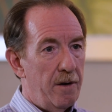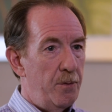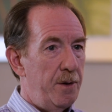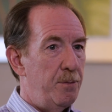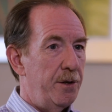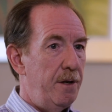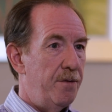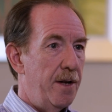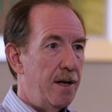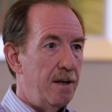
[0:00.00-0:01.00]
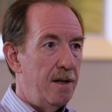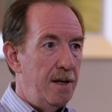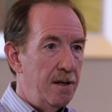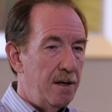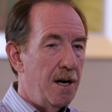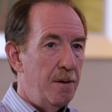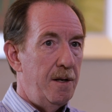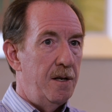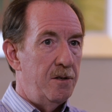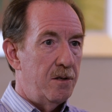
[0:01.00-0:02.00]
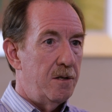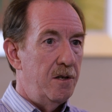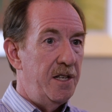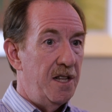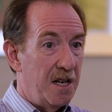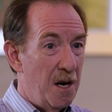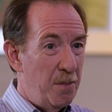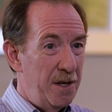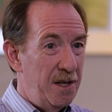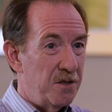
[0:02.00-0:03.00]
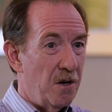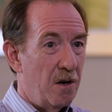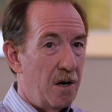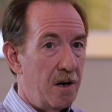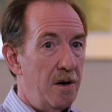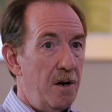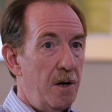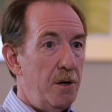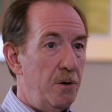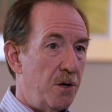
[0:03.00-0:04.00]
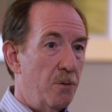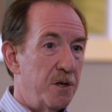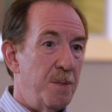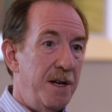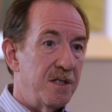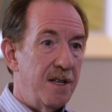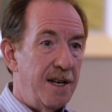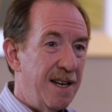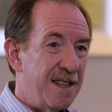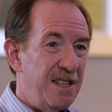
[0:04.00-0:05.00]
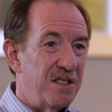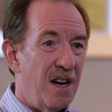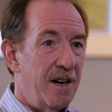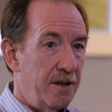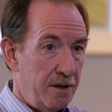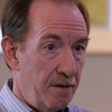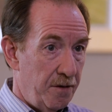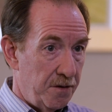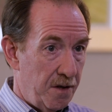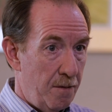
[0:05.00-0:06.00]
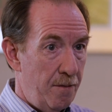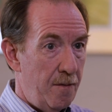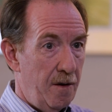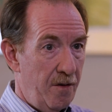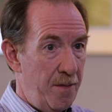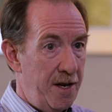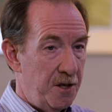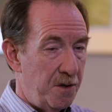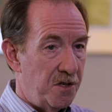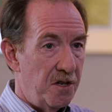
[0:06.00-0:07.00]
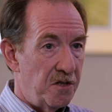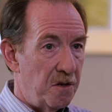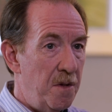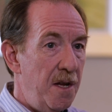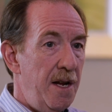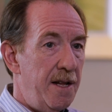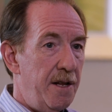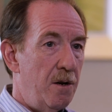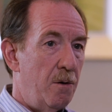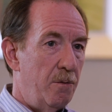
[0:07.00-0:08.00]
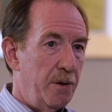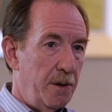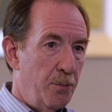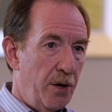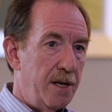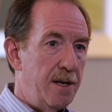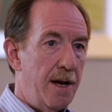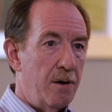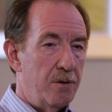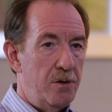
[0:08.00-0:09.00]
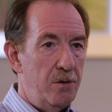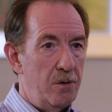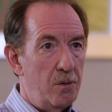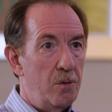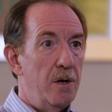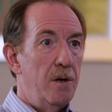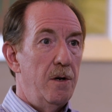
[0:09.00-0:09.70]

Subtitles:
often we believe that the industry, the companies are using risk-based thinking at these higher levels of the management system, and they don't really bring it down to